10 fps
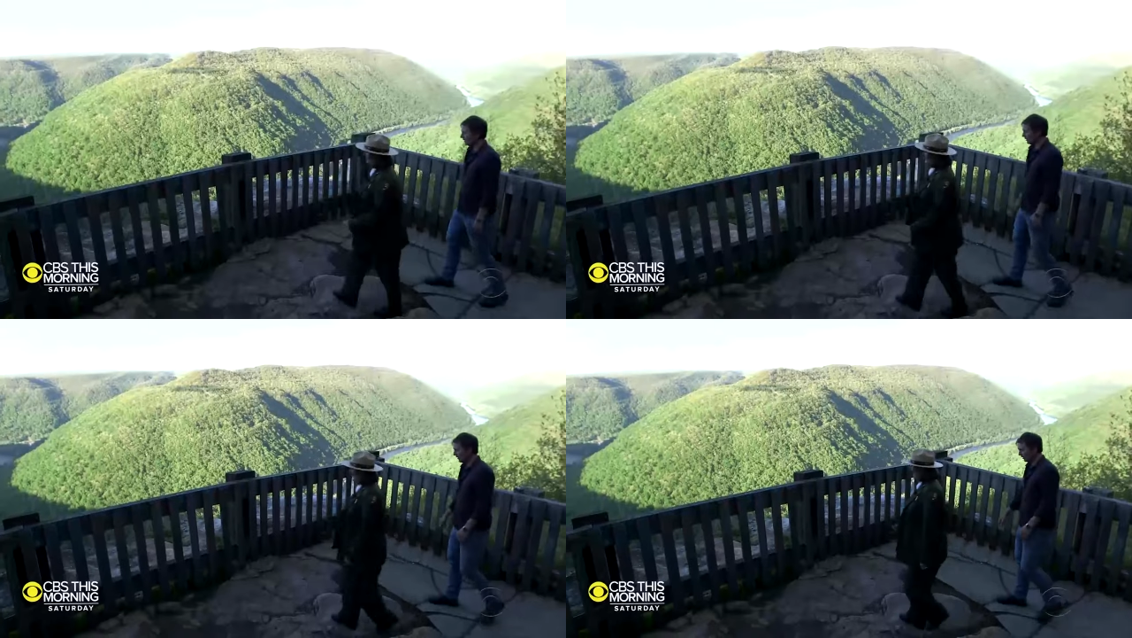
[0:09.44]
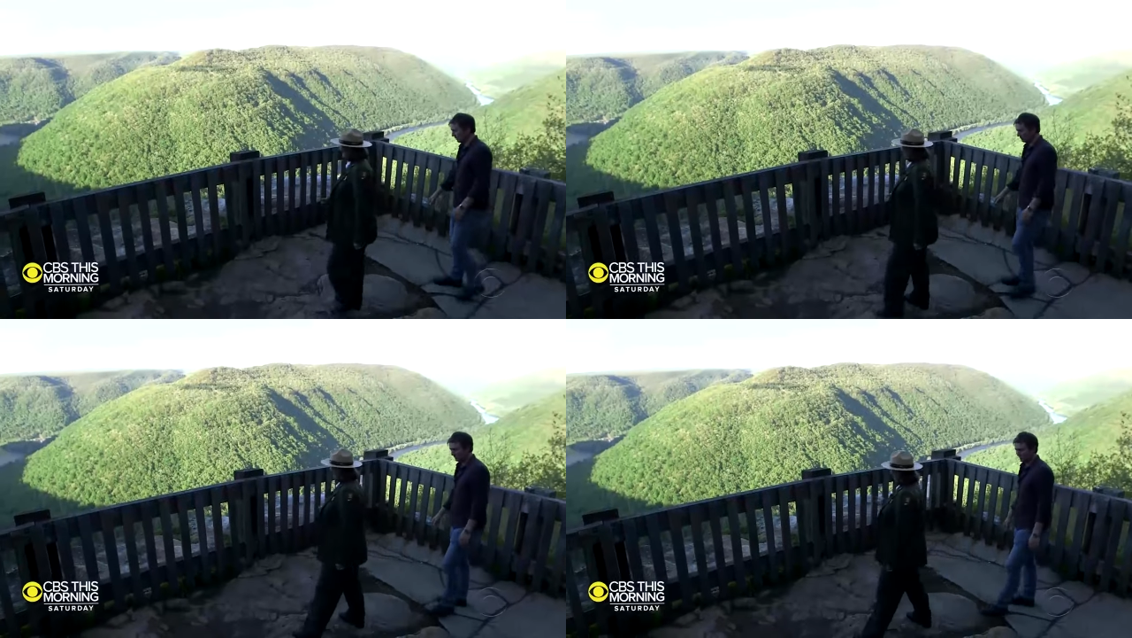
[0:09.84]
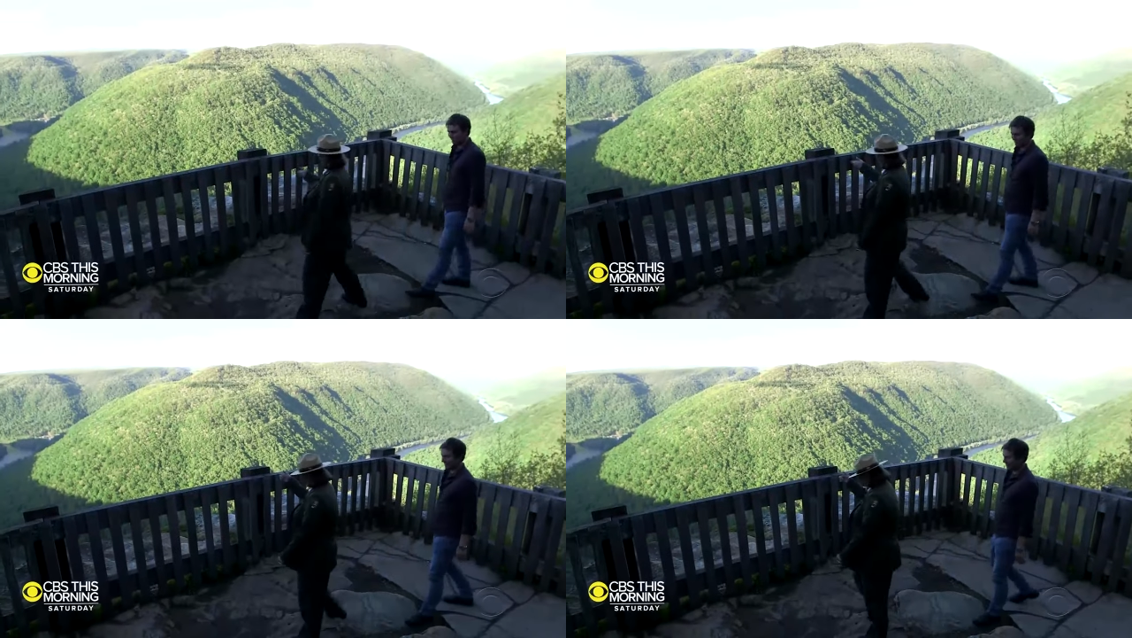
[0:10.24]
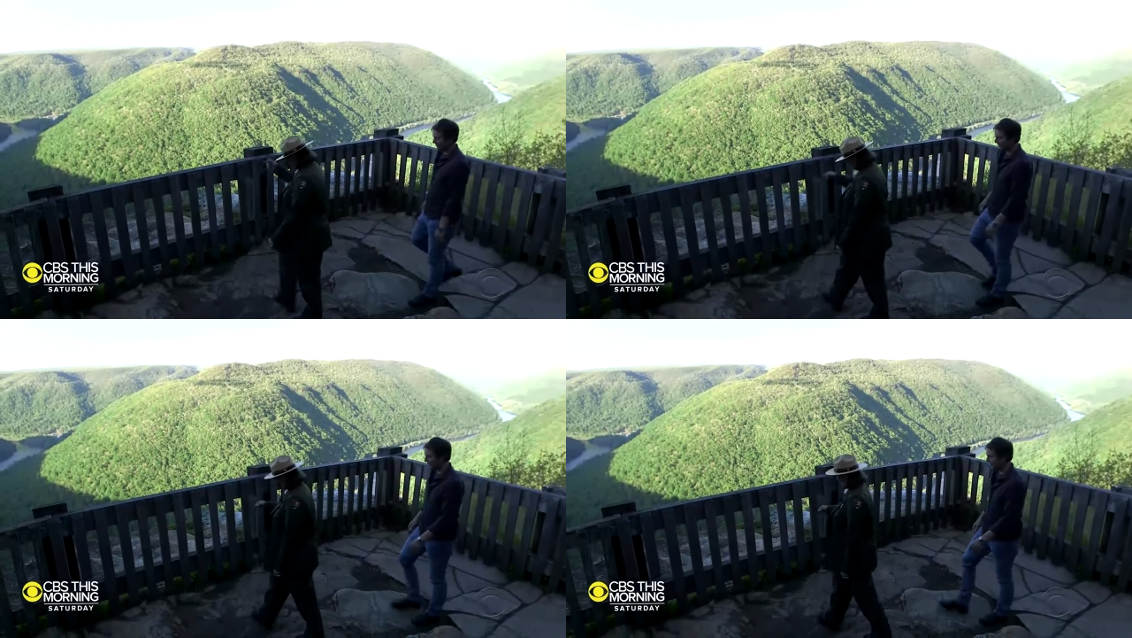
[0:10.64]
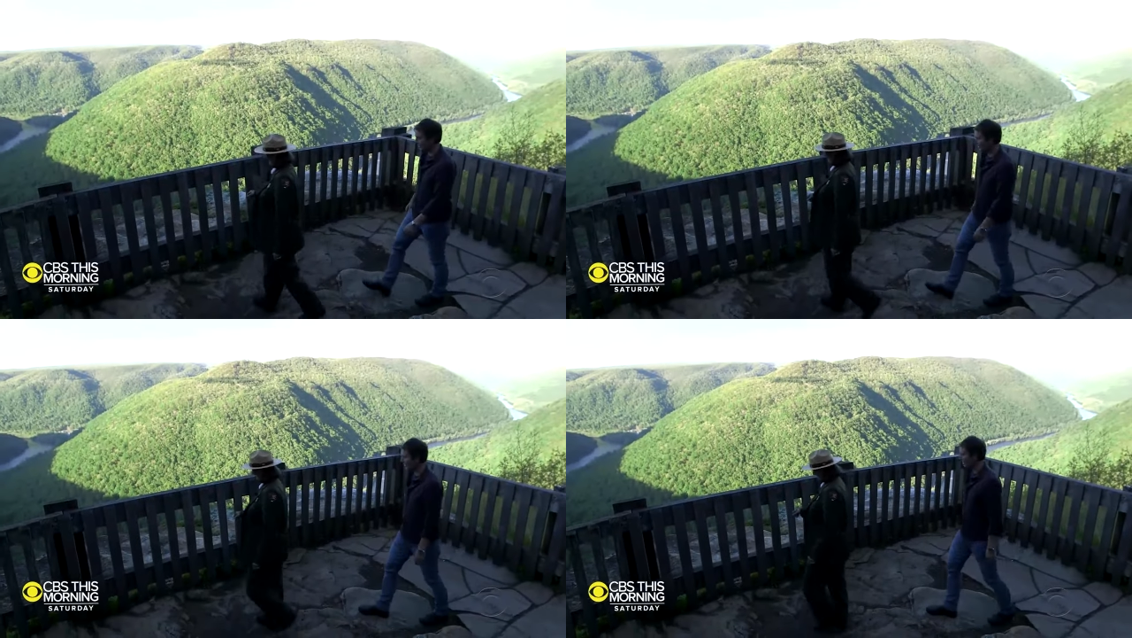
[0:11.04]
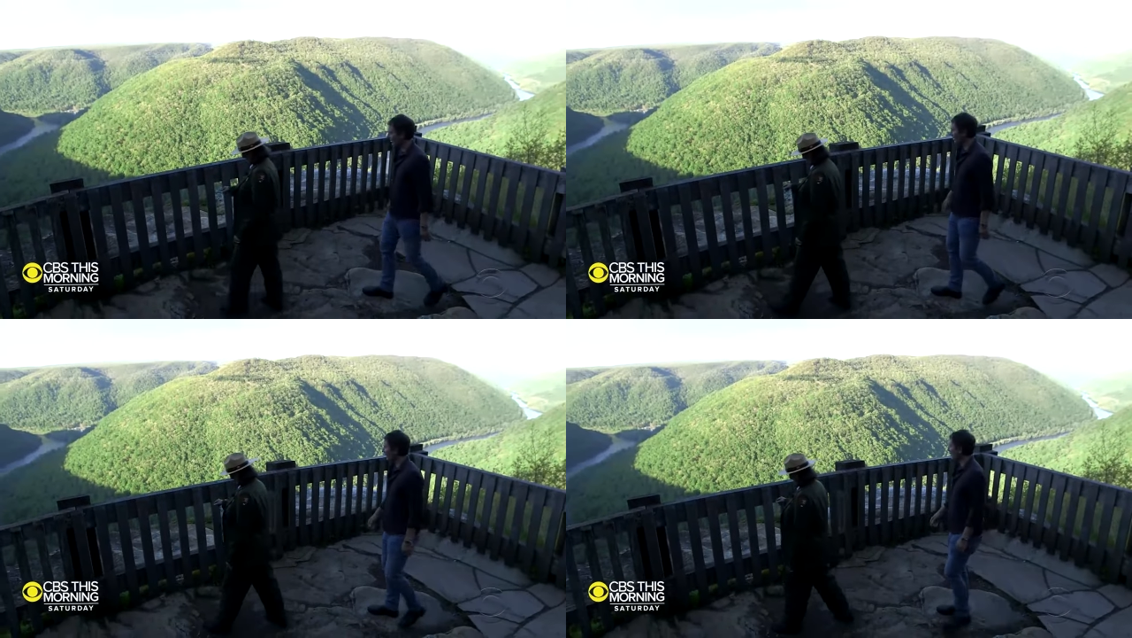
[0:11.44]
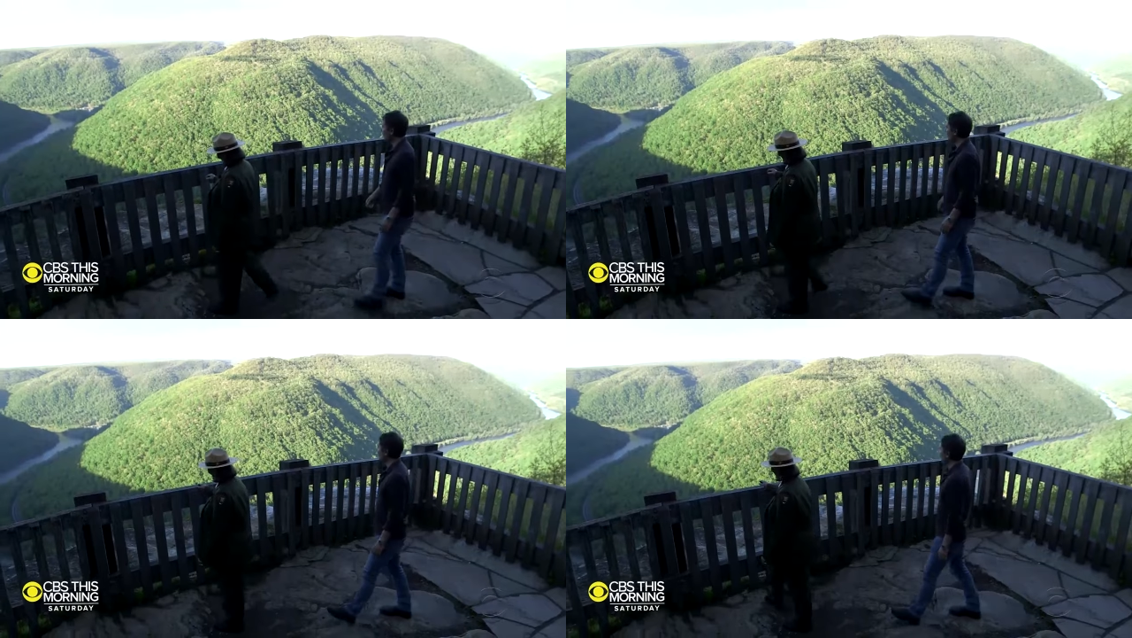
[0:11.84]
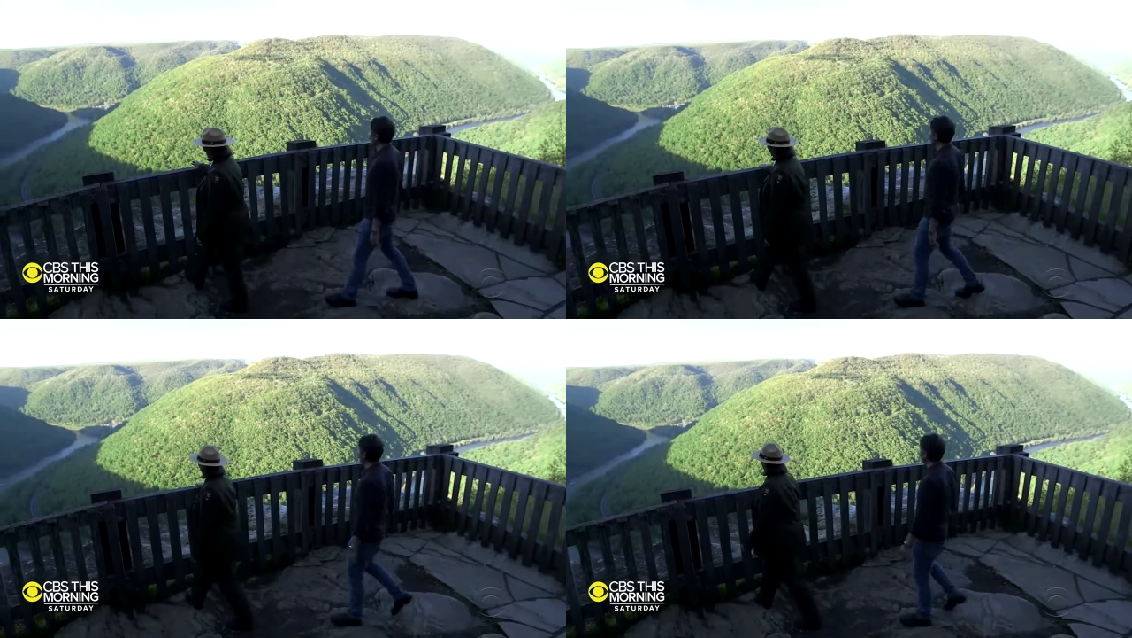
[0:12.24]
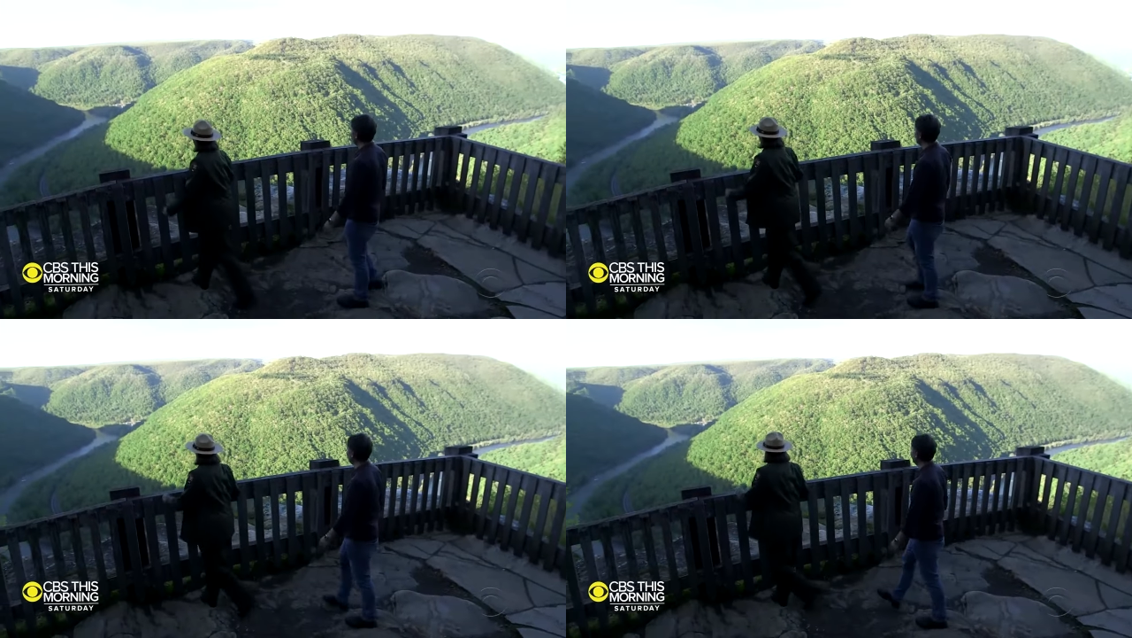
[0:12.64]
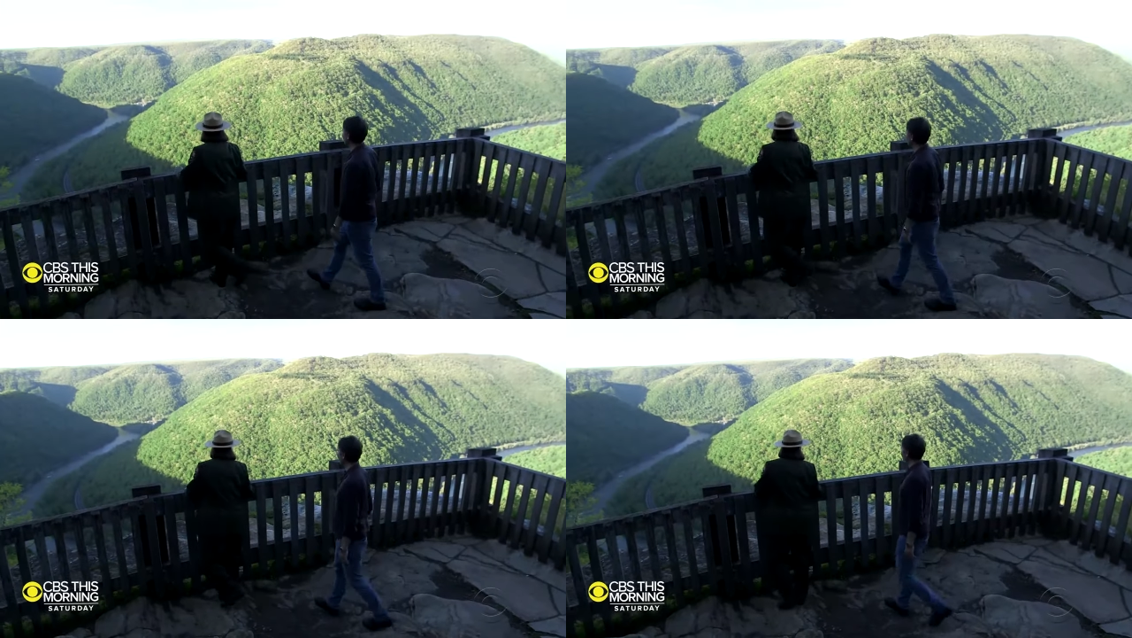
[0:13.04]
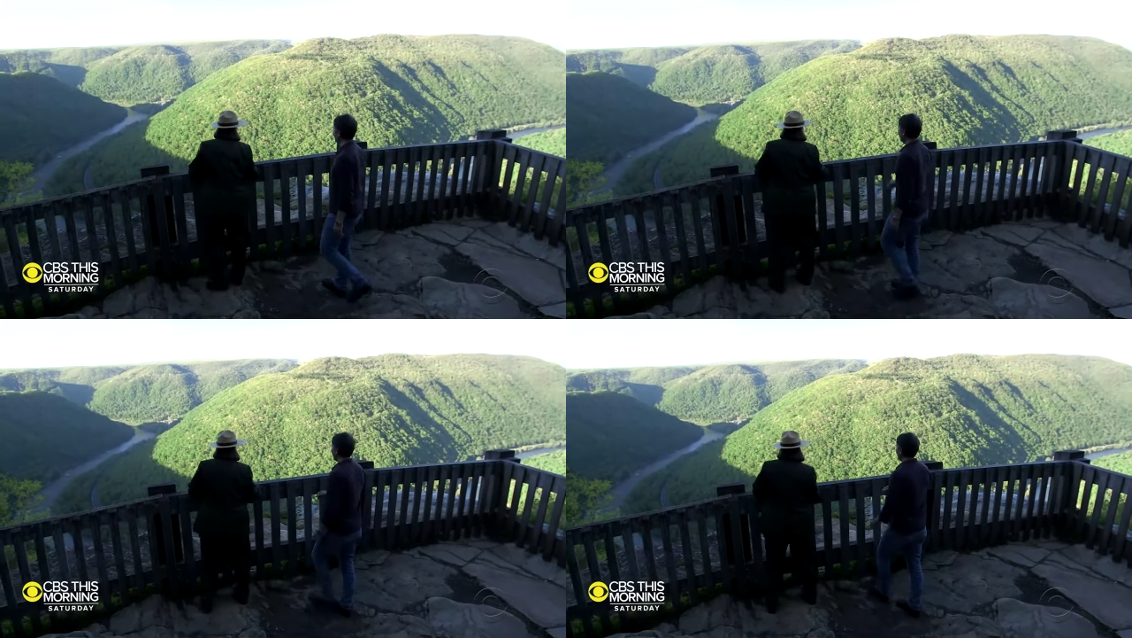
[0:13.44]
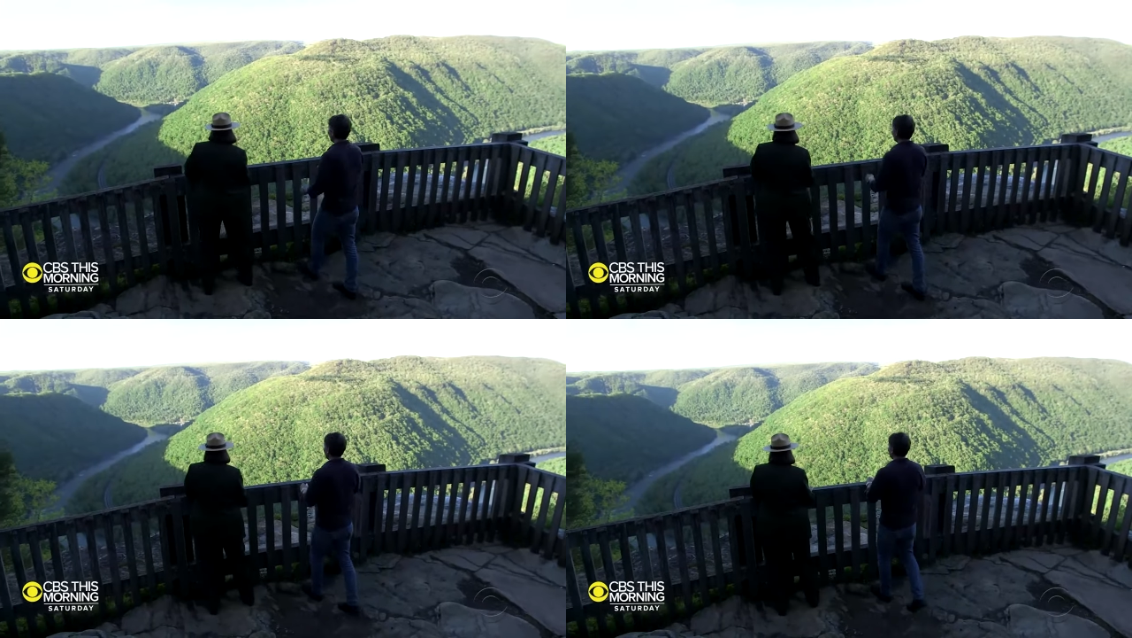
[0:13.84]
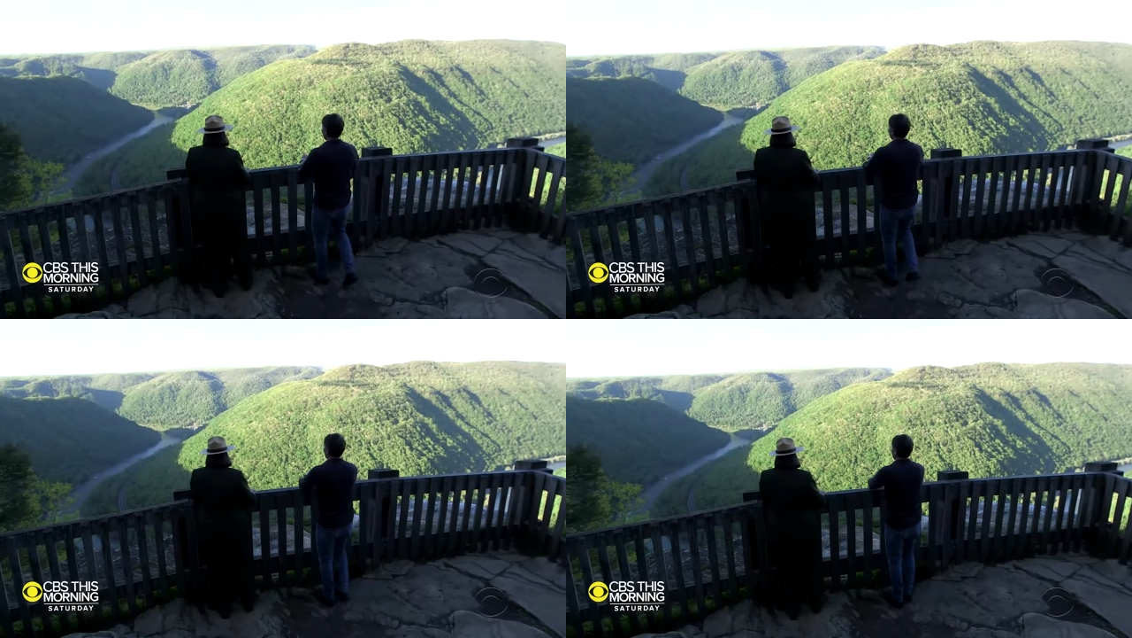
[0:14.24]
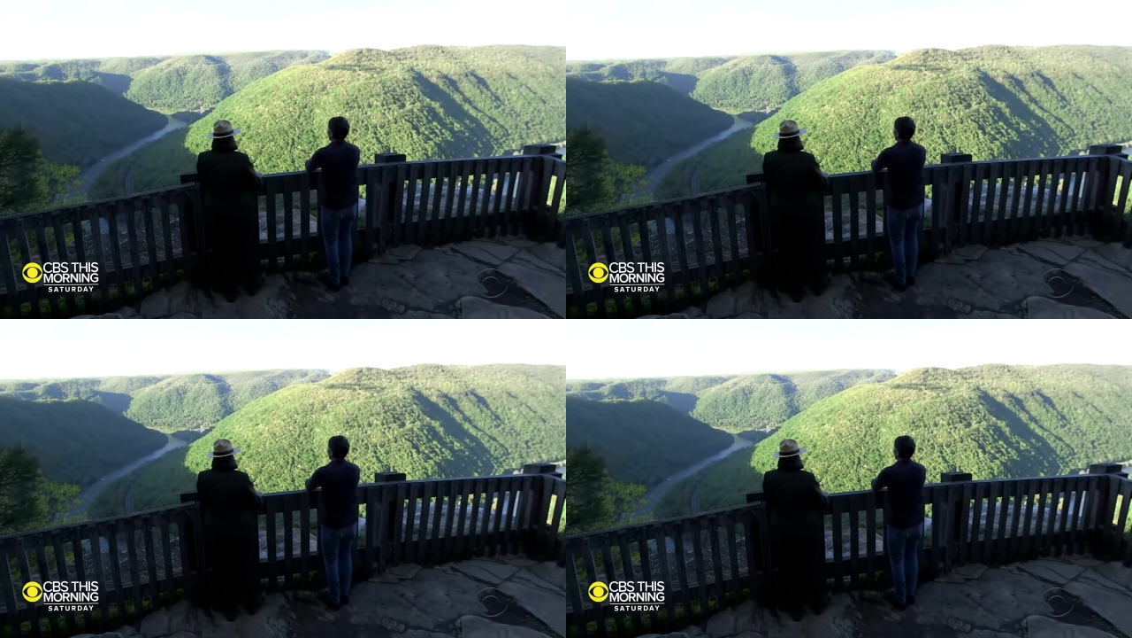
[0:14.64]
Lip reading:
[unreadable: no face in view]